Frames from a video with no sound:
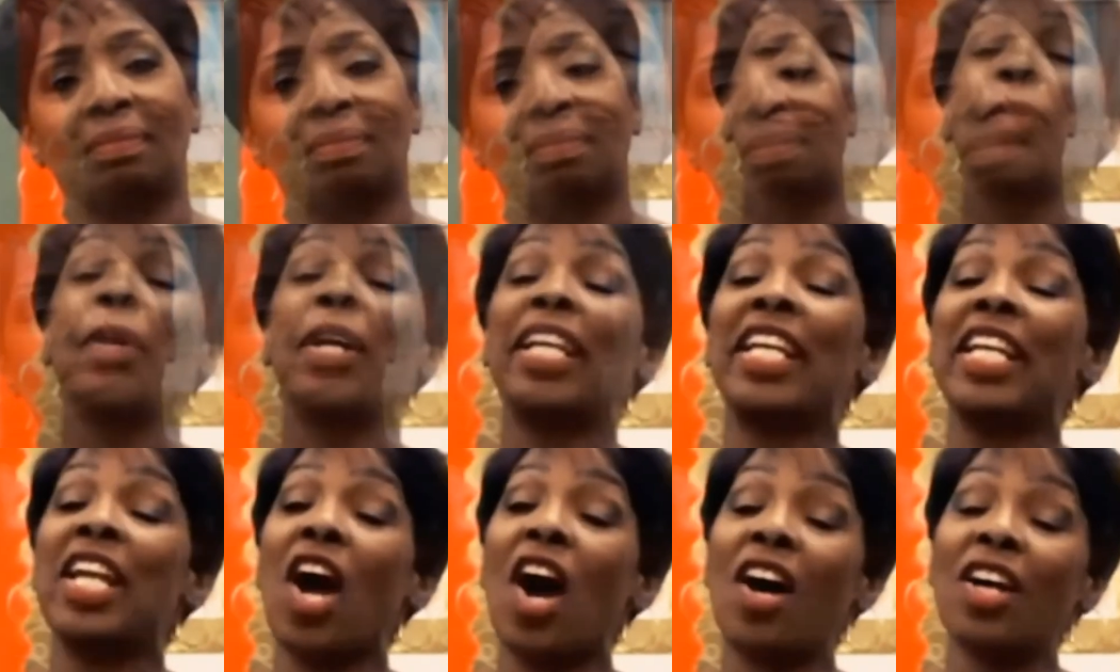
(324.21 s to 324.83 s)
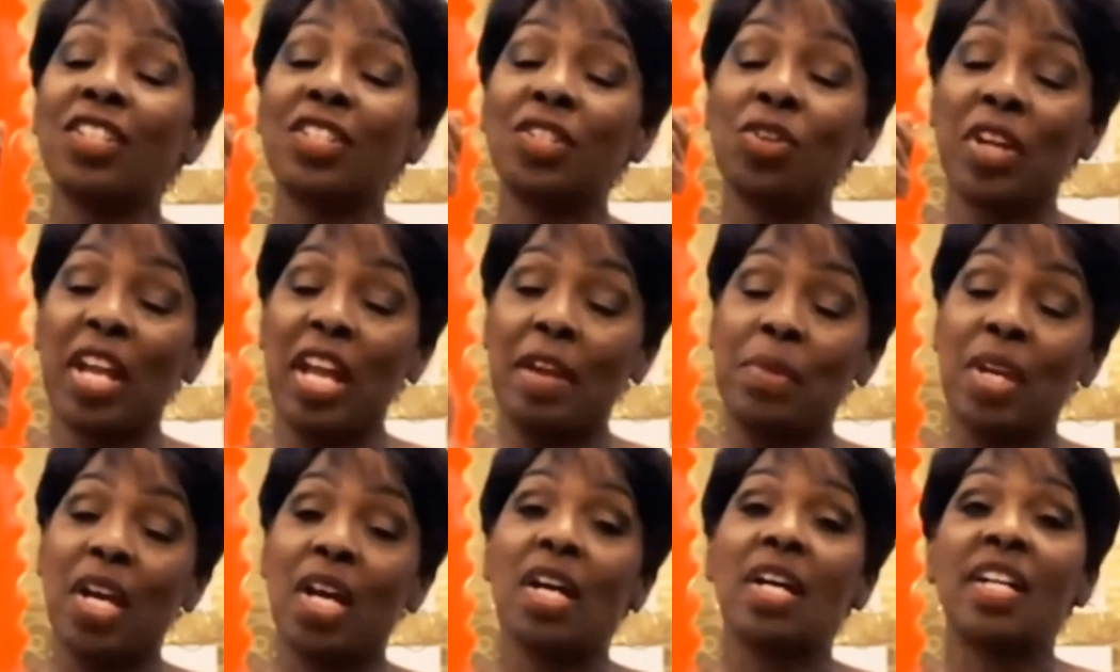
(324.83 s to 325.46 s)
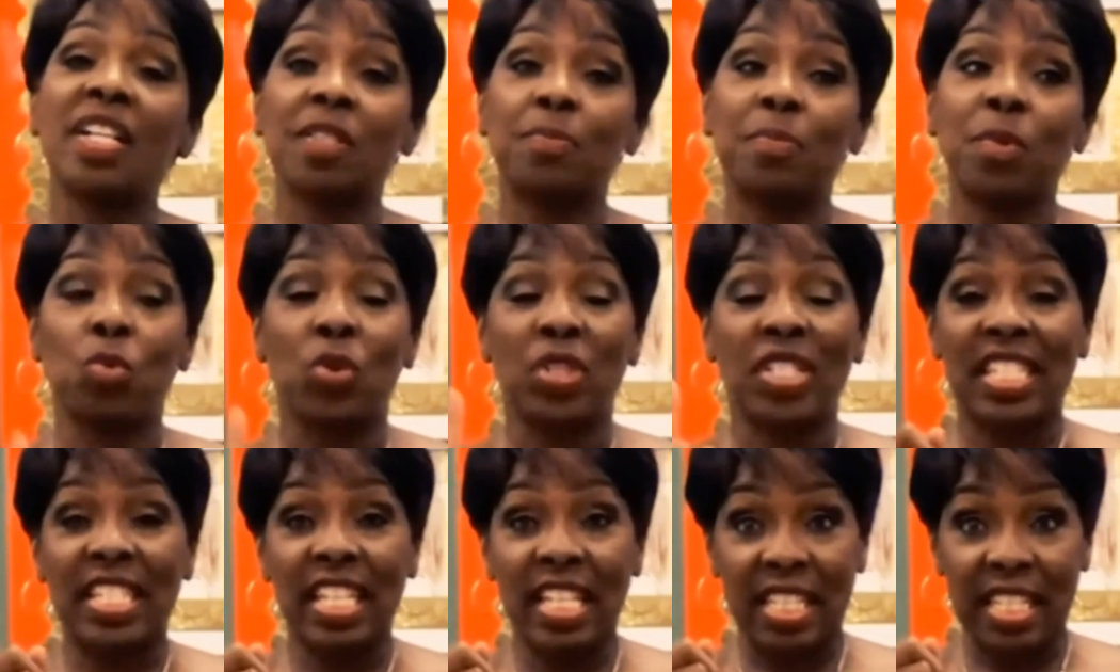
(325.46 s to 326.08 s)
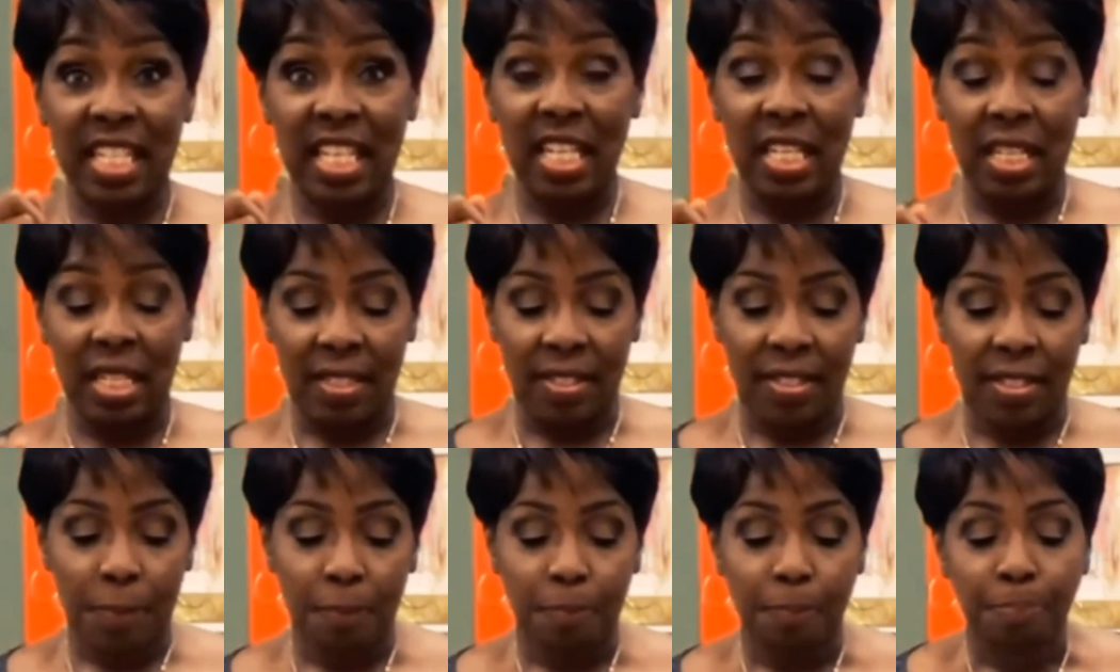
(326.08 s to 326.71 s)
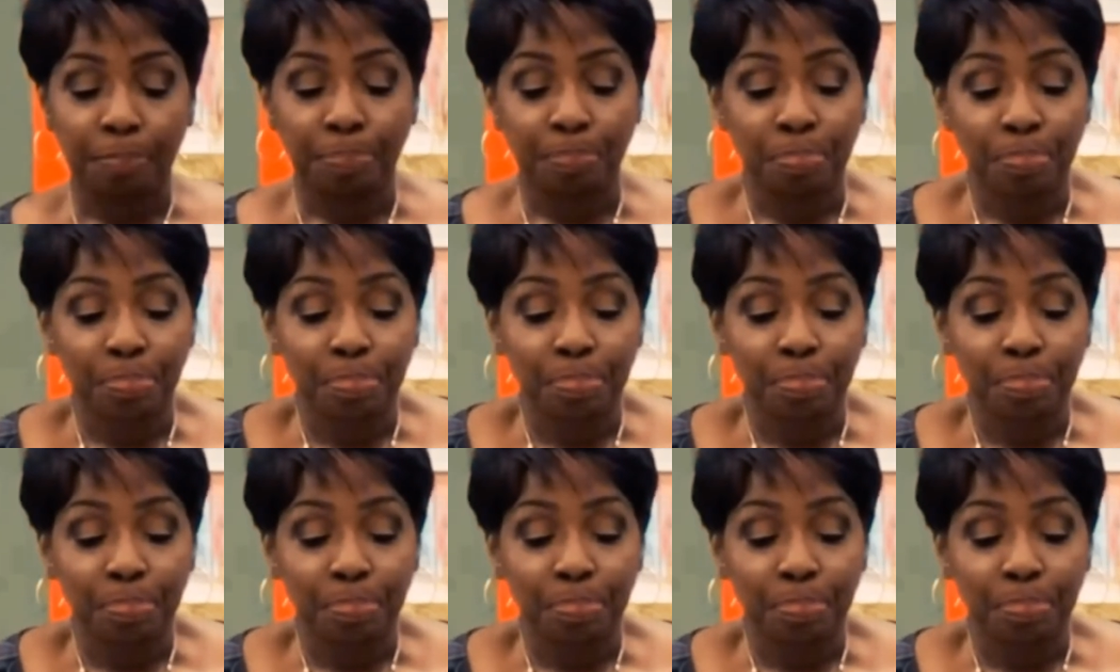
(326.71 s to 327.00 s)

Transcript: But he also gave me a husband with 6 kids. So,